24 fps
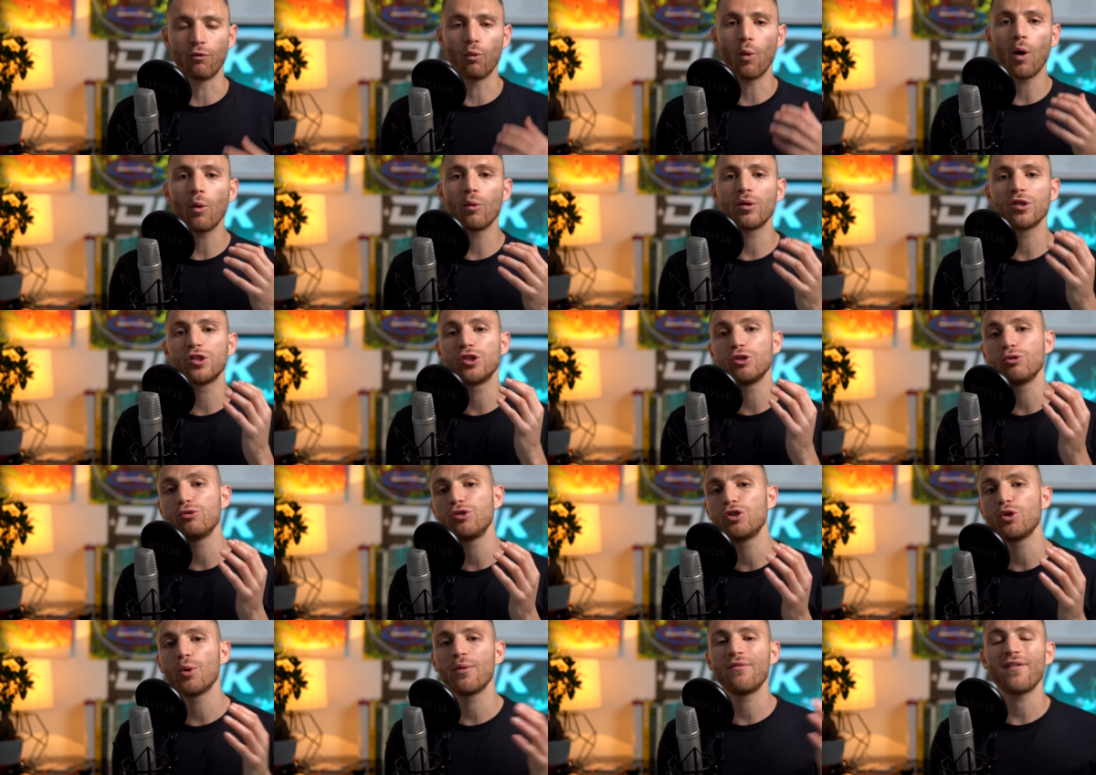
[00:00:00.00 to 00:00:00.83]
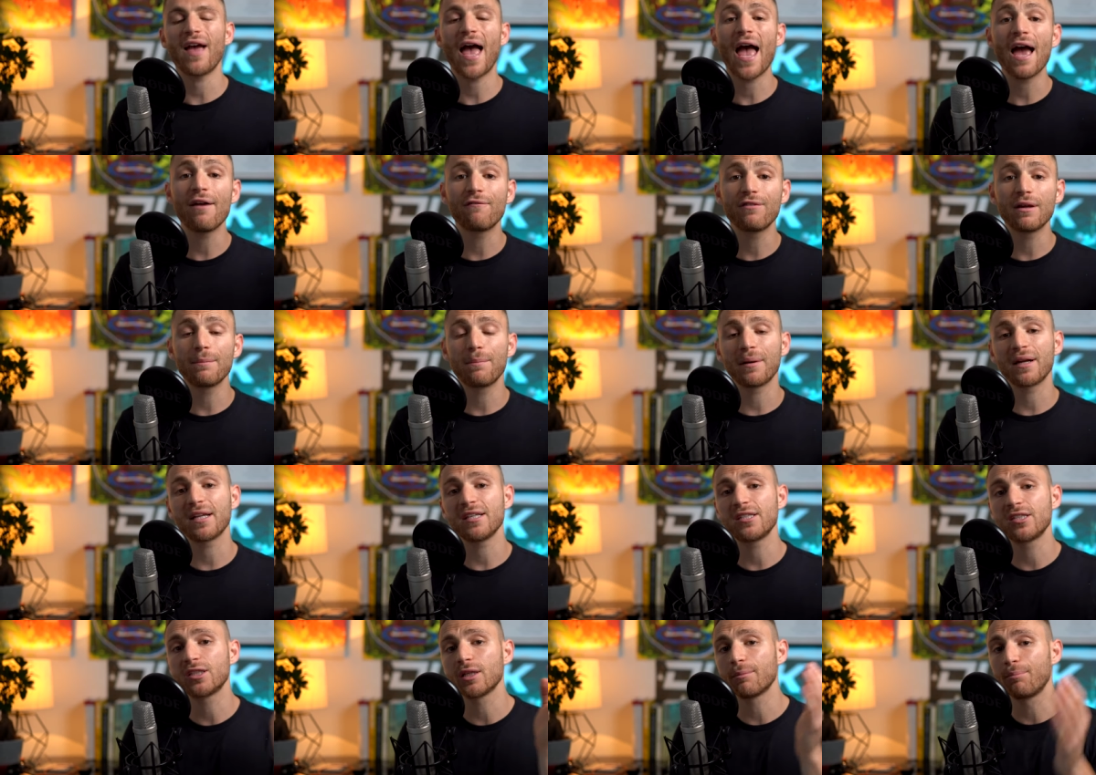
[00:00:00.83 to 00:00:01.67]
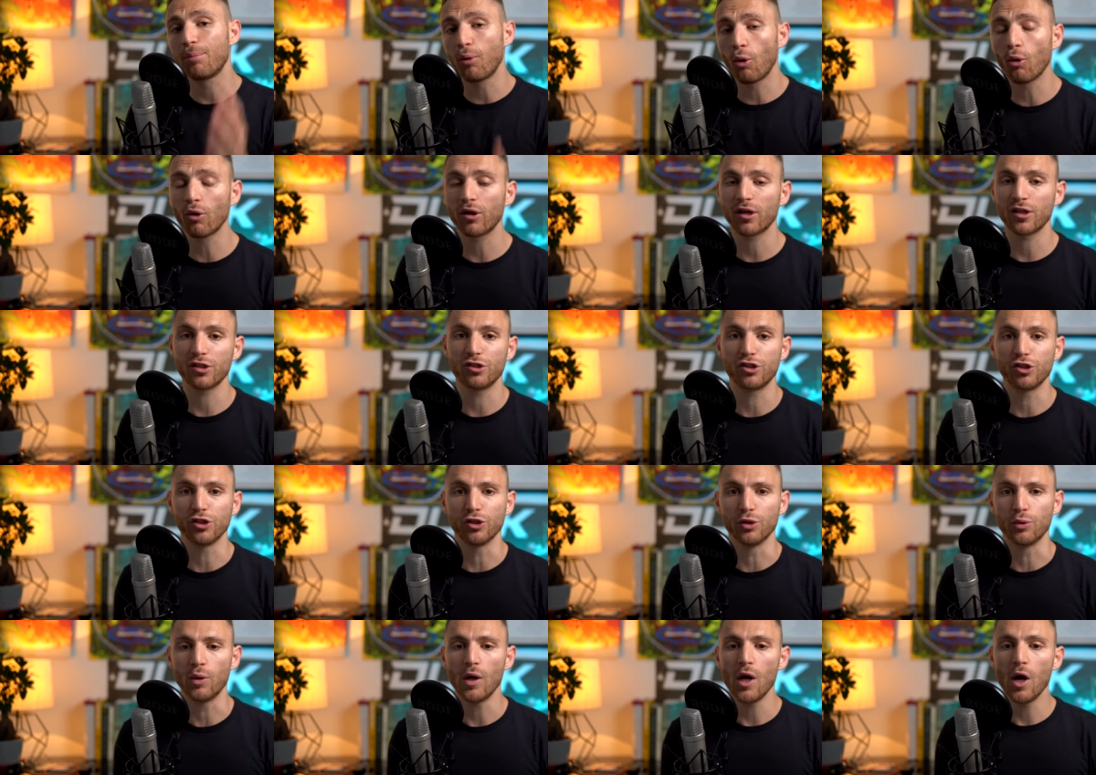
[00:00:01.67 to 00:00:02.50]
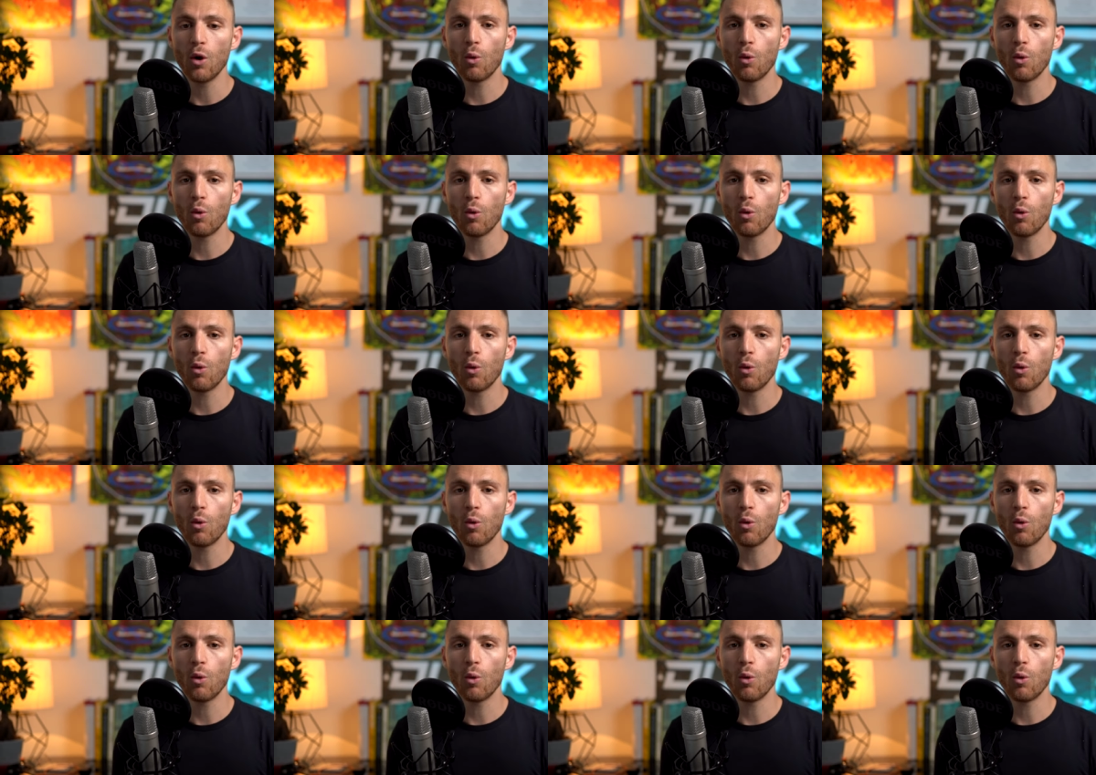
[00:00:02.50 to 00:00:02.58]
What would you do if everybody supported you?